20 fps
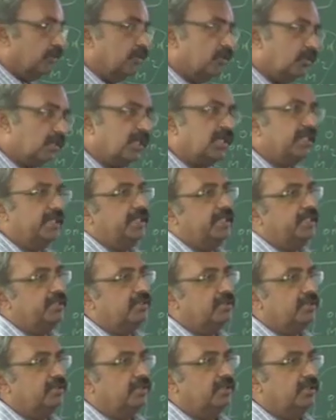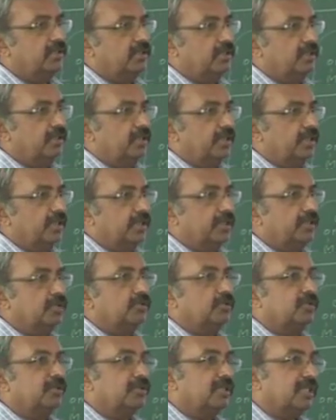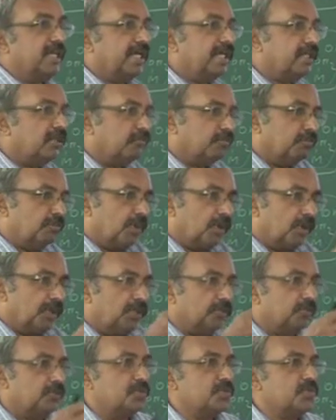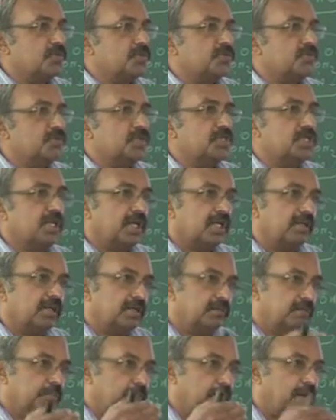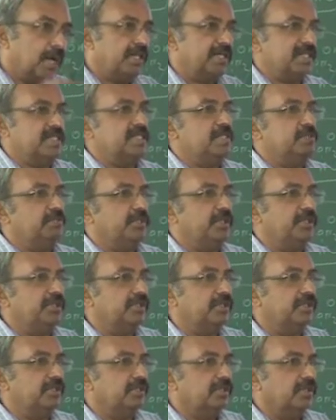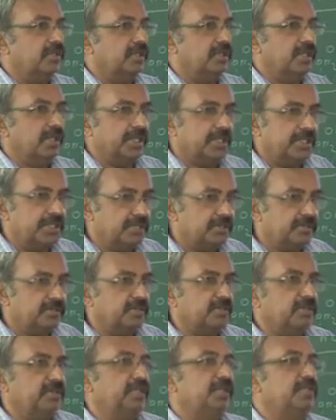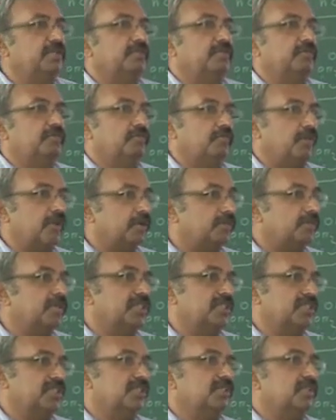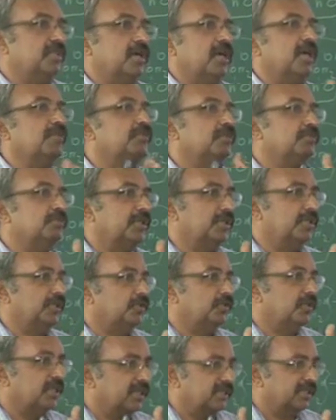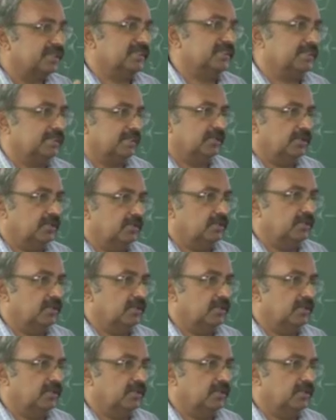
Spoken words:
look at it, the kind of molecules which are participating in the formation of a particular crystal.